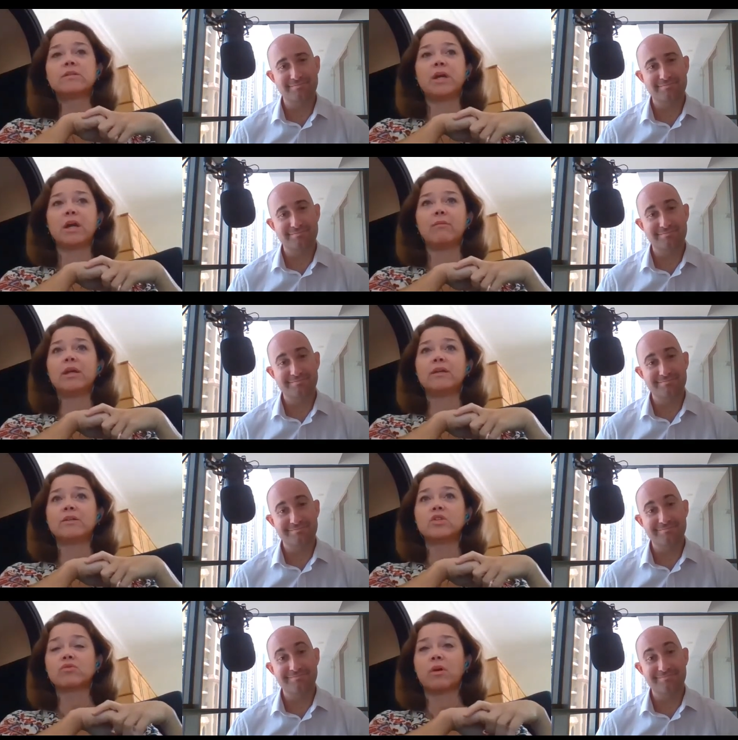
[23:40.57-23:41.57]
Speaker 1: be coming in to
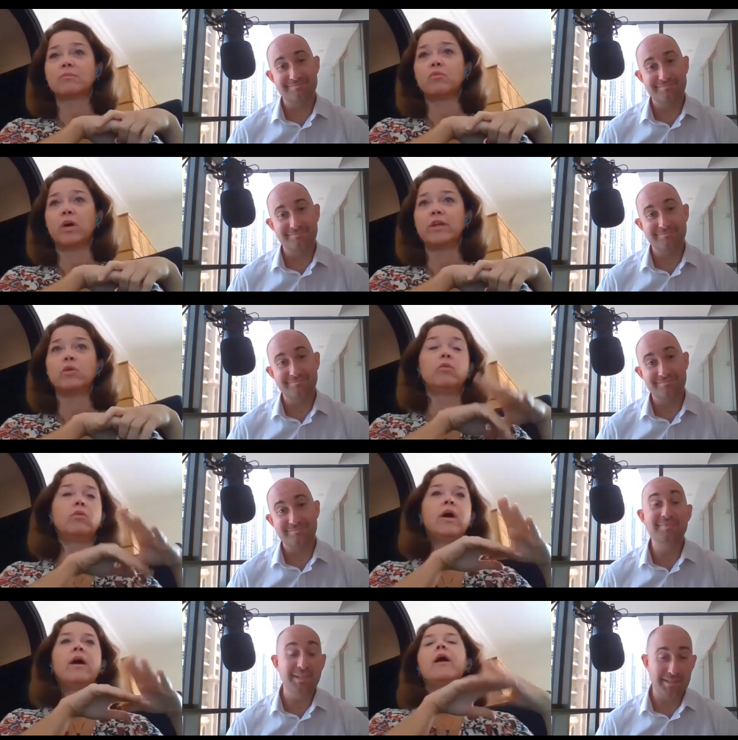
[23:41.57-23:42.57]
disrupt what you
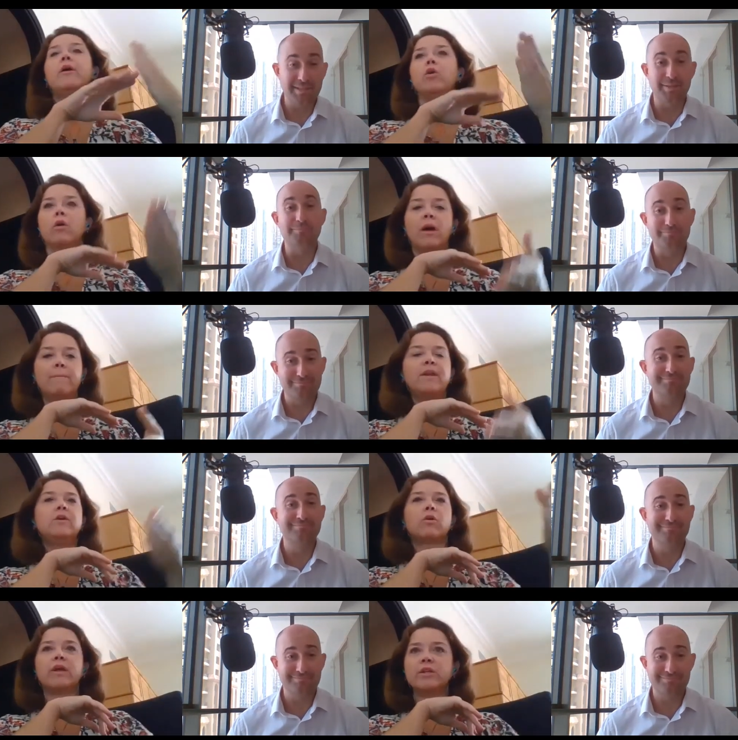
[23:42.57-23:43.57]
your company
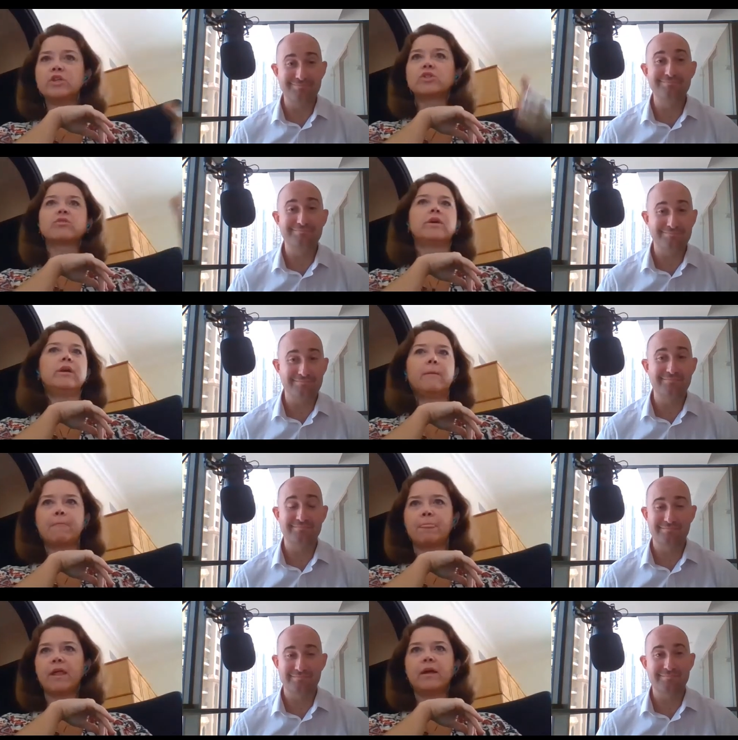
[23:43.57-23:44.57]
your industry
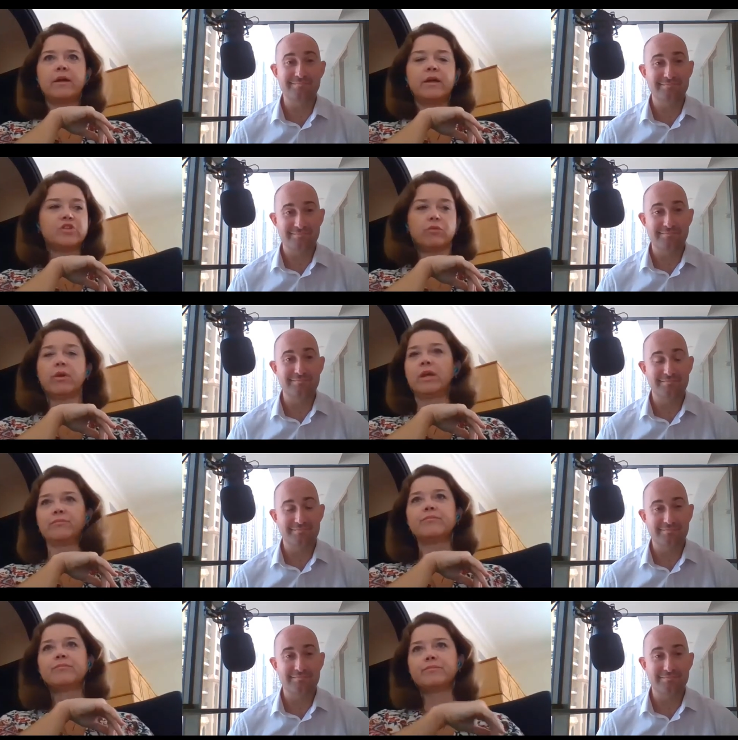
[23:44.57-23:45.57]
is doing
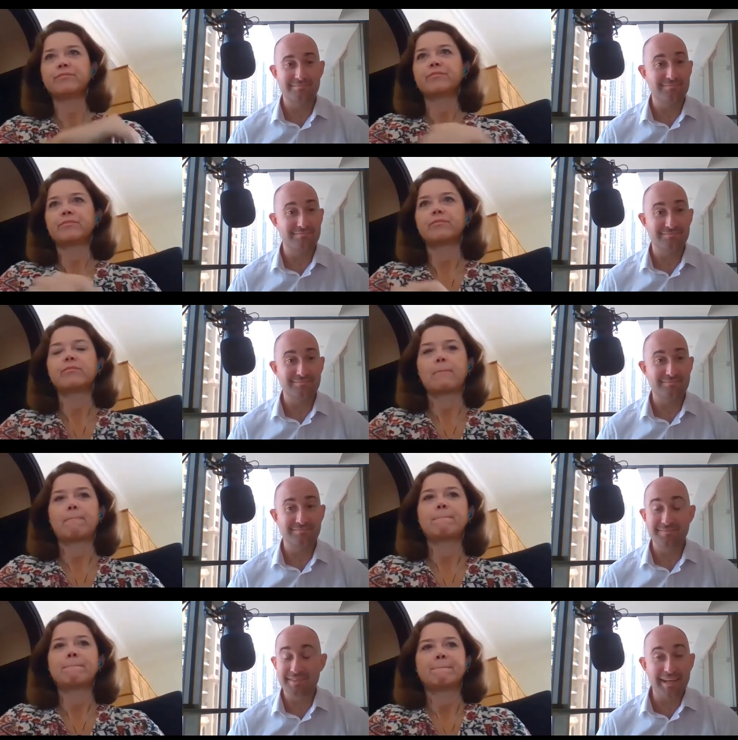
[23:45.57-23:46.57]

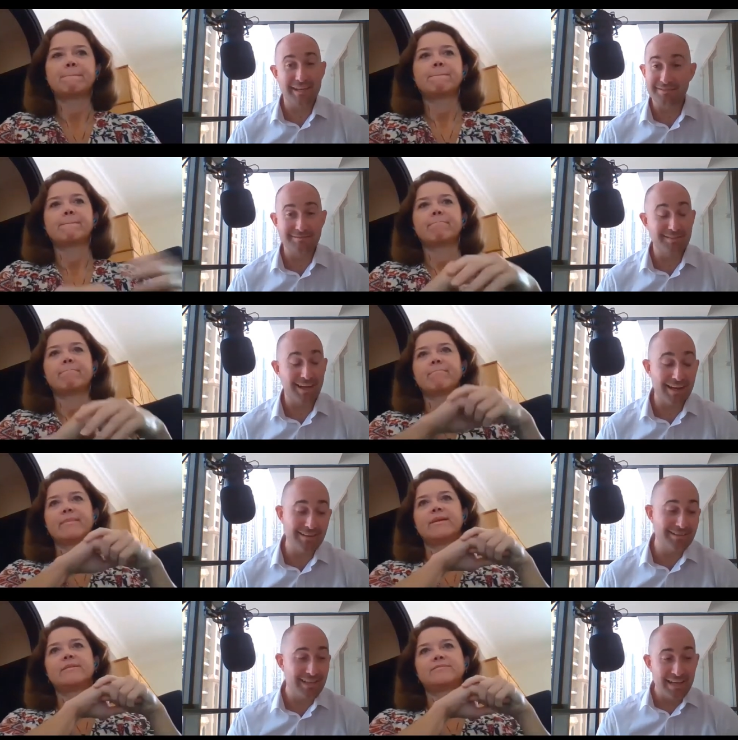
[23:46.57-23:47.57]
Speaker 2: yeah
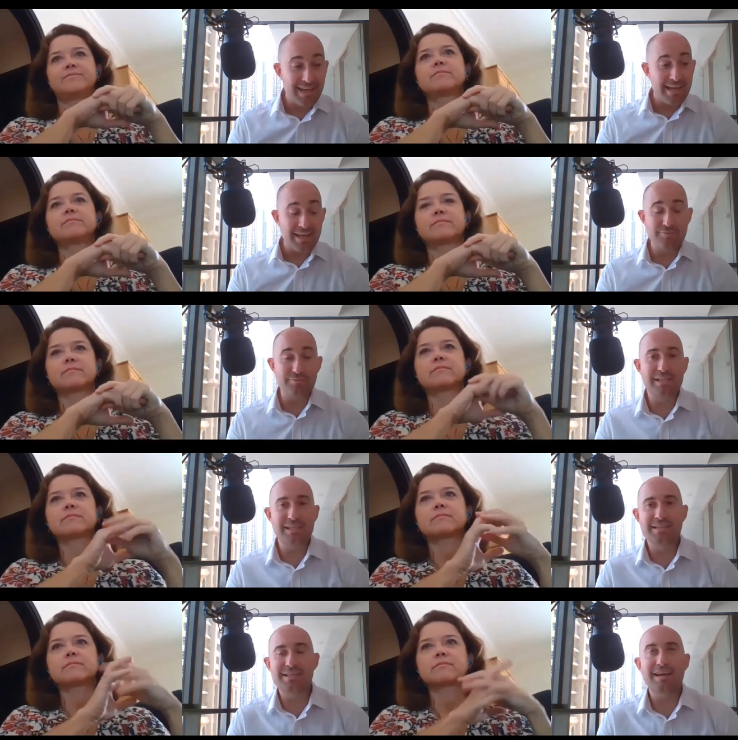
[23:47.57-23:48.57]
and it really
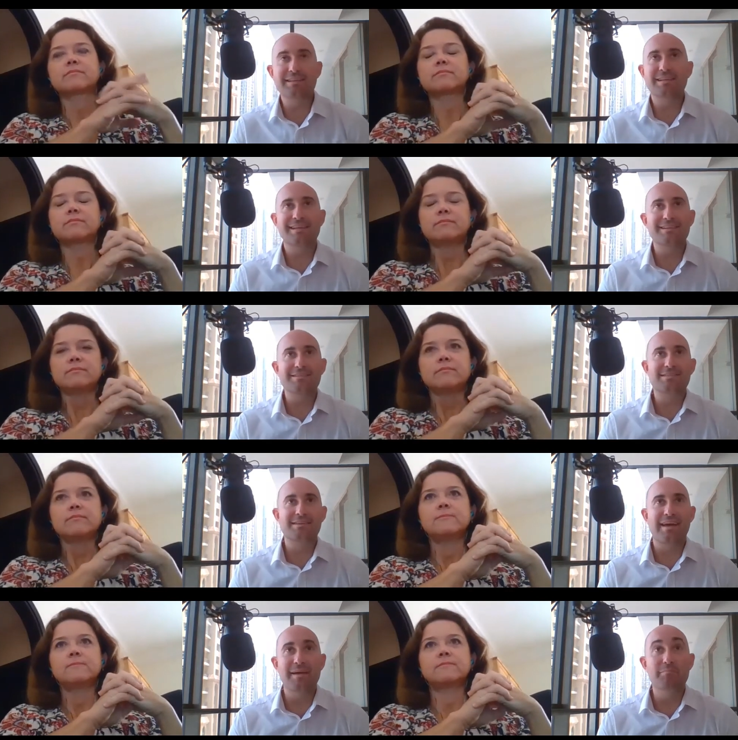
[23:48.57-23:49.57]
is i think it's
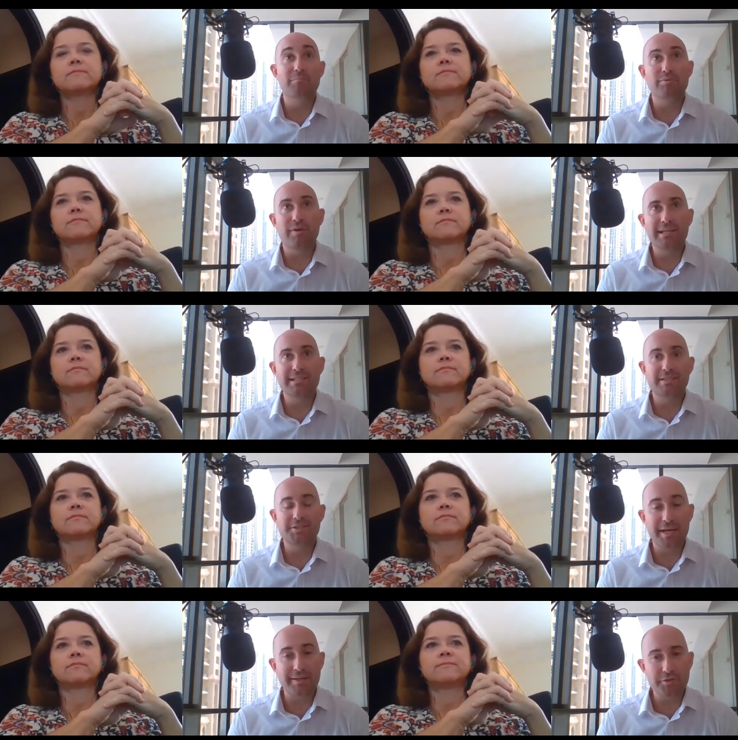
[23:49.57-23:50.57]
embracing
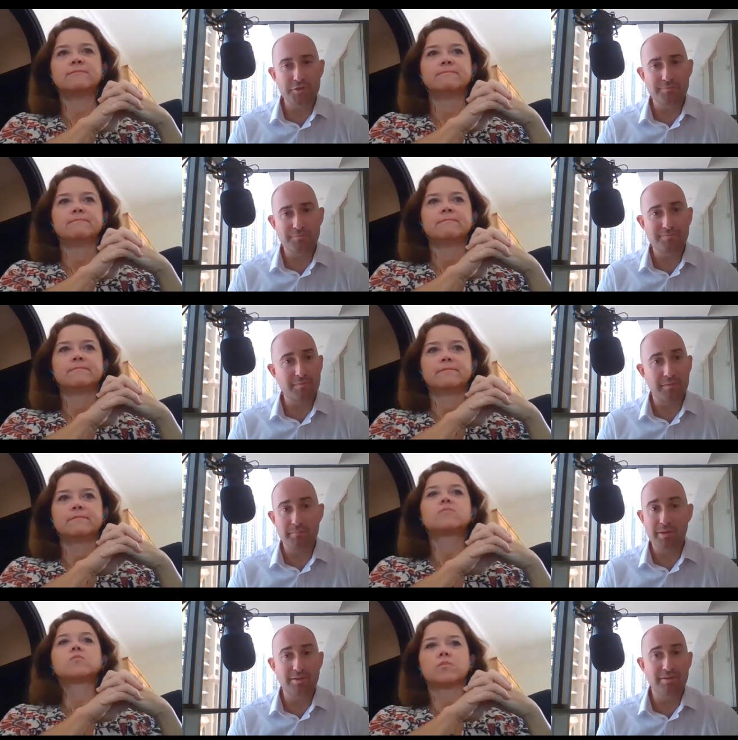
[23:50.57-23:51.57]
change
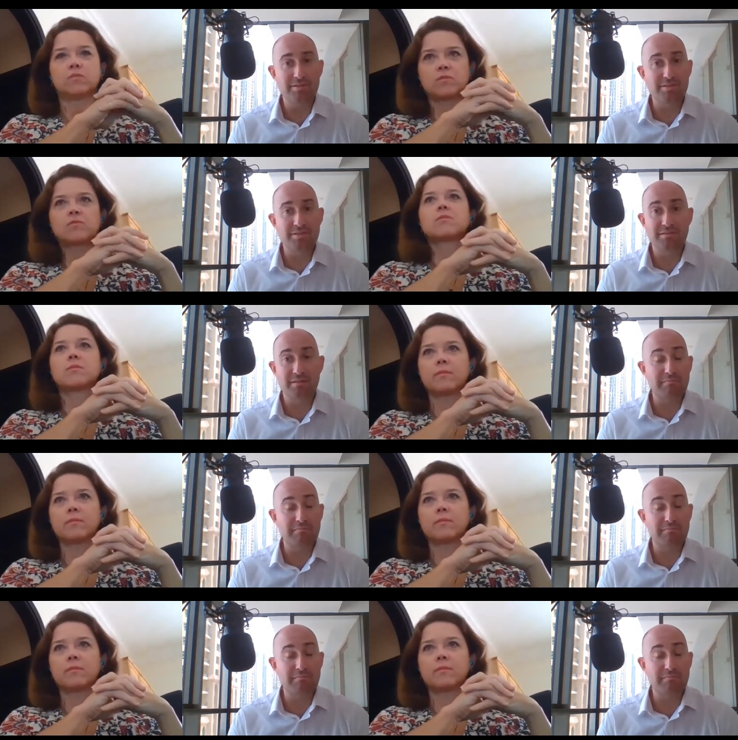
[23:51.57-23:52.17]
because